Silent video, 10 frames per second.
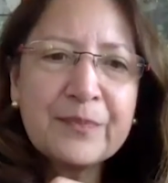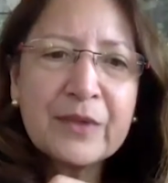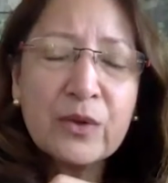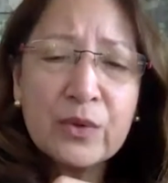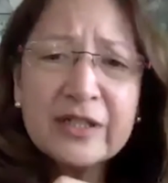
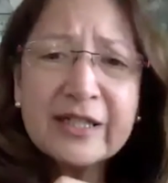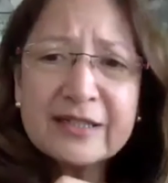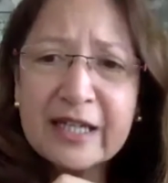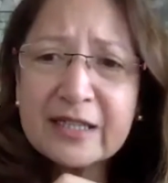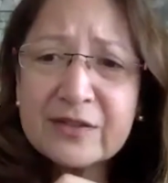World
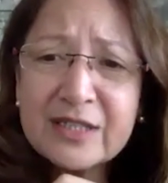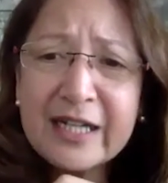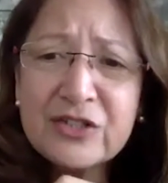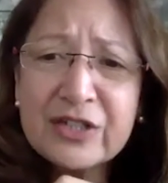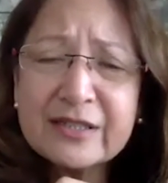Executives
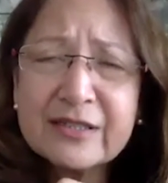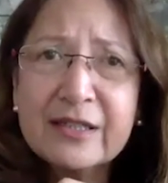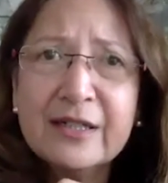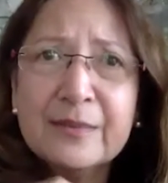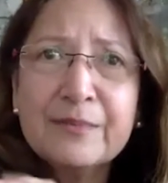Digest.
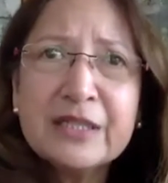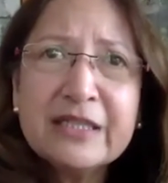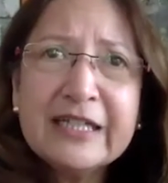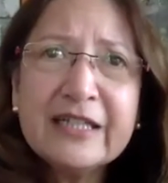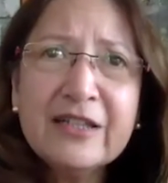But
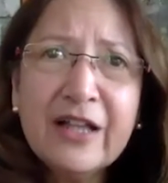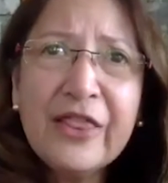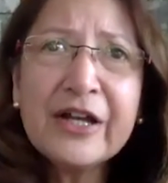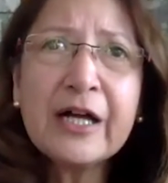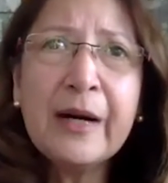then
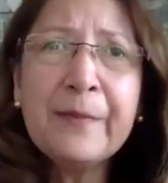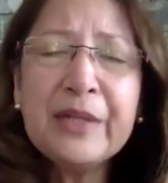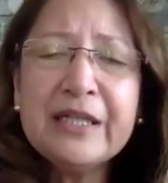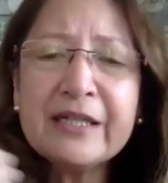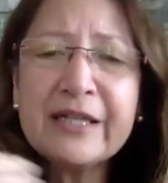another
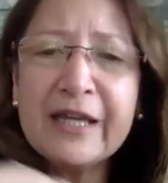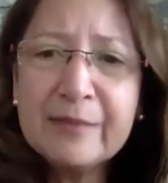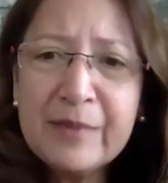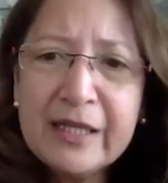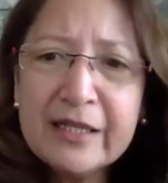company
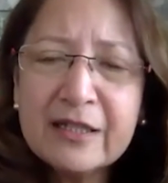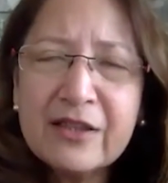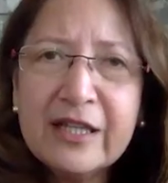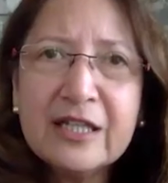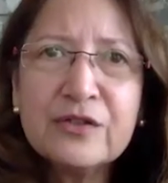came in at
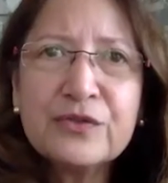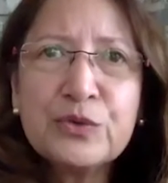the end of